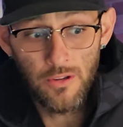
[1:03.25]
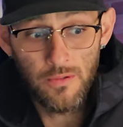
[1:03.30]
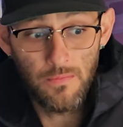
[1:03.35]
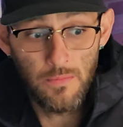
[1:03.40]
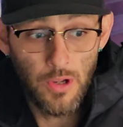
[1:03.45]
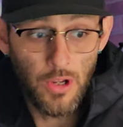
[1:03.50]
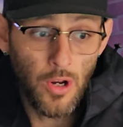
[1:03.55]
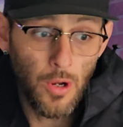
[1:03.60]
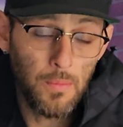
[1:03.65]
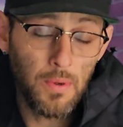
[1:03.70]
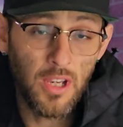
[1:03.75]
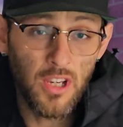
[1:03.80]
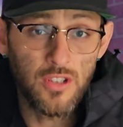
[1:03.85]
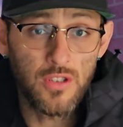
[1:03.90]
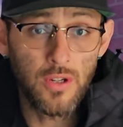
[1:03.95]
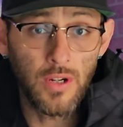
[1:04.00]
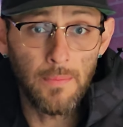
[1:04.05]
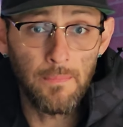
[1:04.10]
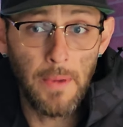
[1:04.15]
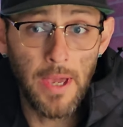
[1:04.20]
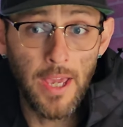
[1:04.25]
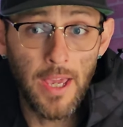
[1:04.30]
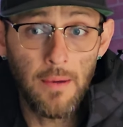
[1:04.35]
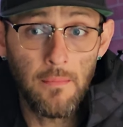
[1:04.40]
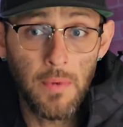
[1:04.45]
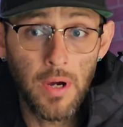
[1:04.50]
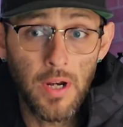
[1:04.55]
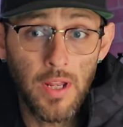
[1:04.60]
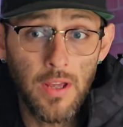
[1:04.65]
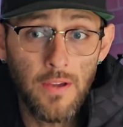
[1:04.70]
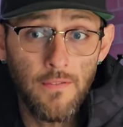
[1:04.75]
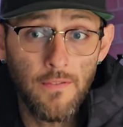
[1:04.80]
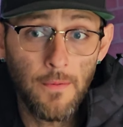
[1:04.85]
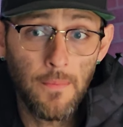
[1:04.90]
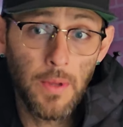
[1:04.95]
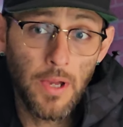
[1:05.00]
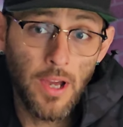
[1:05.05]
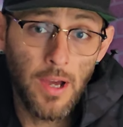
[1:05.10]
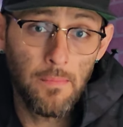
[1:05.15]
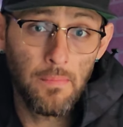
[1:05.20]
You know, because they're making money from
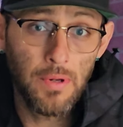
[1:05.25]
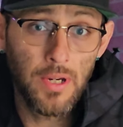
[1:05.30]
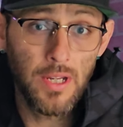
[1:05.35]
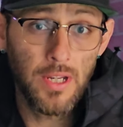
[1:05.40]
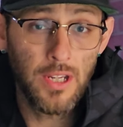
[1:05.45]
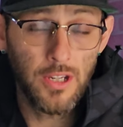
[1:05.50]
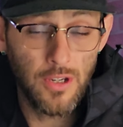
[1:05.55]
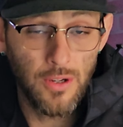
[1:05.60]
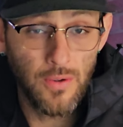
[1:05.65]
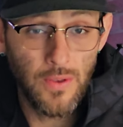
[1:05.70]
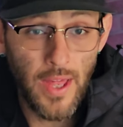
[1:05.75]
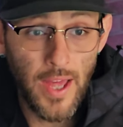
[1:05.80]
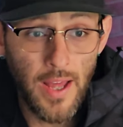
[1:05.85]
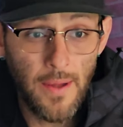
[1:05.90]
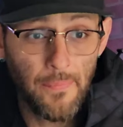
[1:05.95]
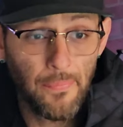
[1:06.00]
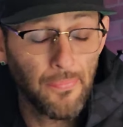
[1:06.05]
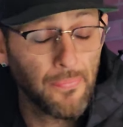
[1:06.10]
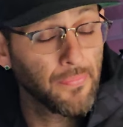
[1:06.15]
the company to do that.